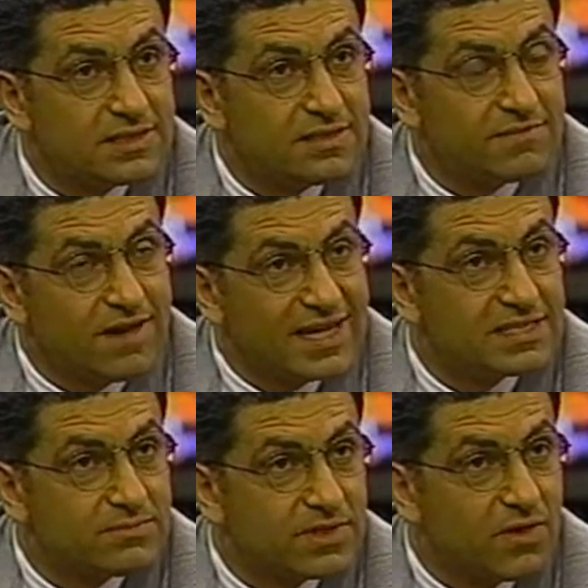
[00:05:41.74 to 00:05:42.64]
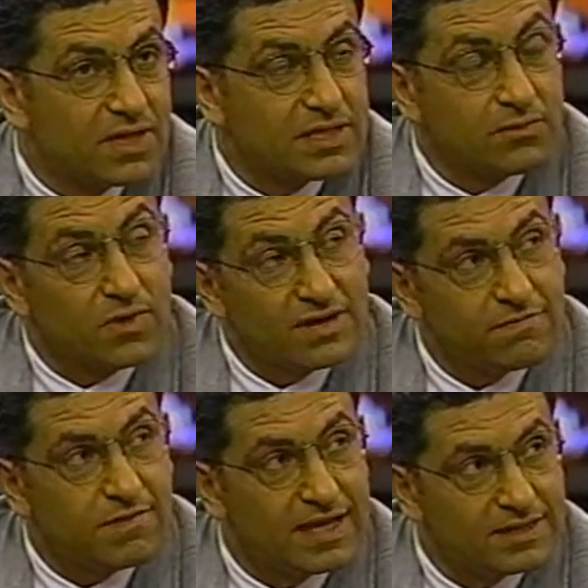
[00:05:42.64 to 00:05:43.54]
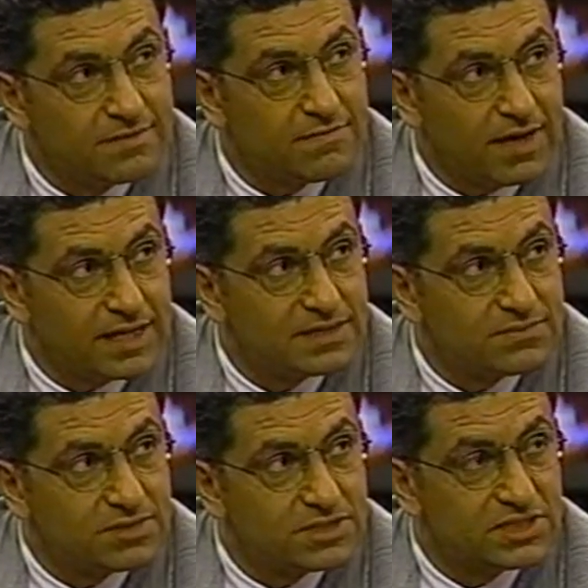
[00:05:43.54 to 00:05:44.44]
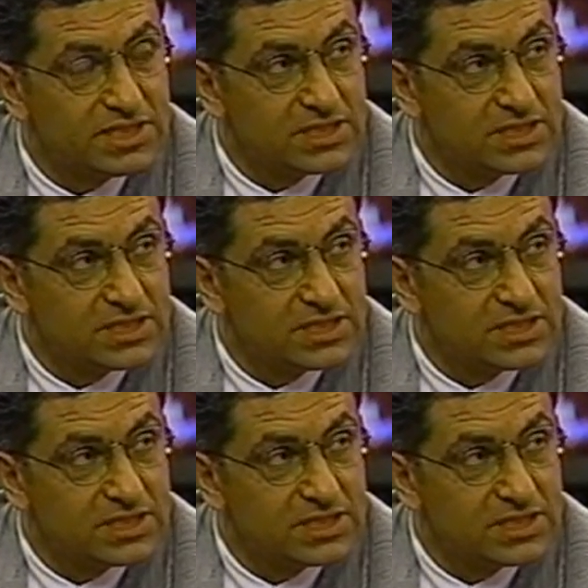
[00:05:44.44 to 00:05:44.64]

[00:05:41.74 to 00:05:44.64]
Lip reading: is a device, we call it a run-flat device, which